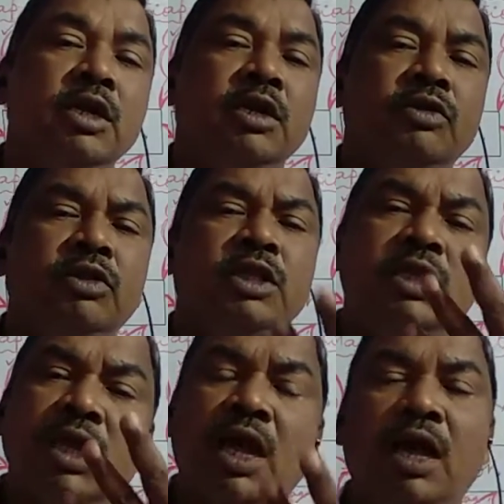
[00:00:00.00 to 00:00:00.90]
So
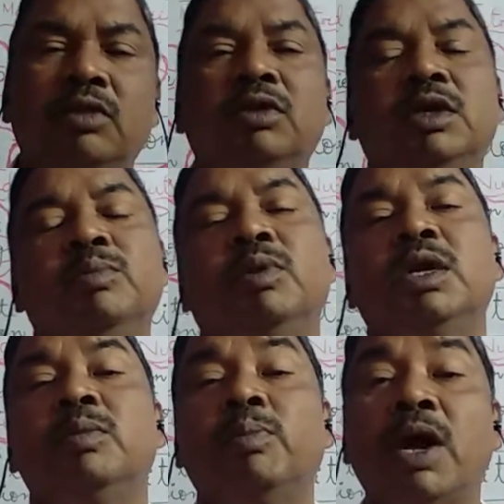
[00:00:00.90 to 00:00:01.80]
these are the
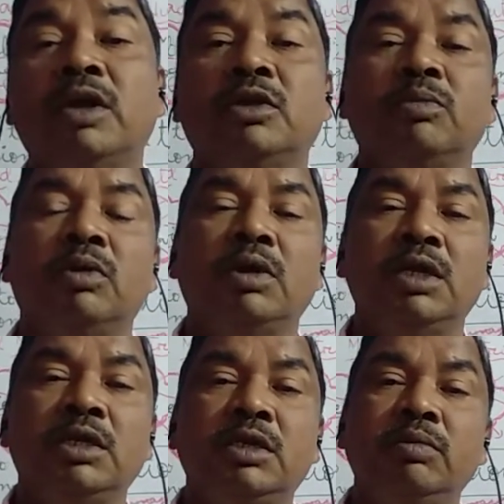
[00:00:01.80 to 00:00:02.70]
different parts of the
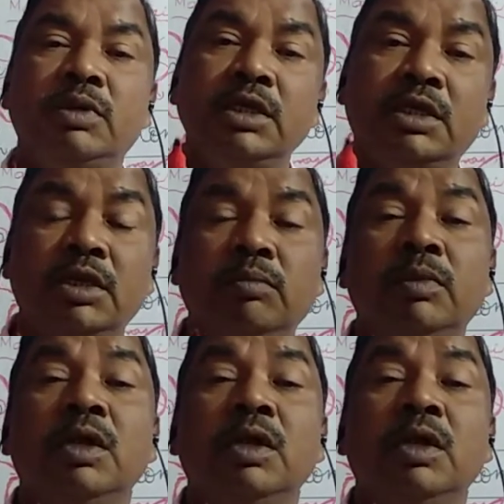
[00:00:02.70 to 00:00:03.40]
digestive system.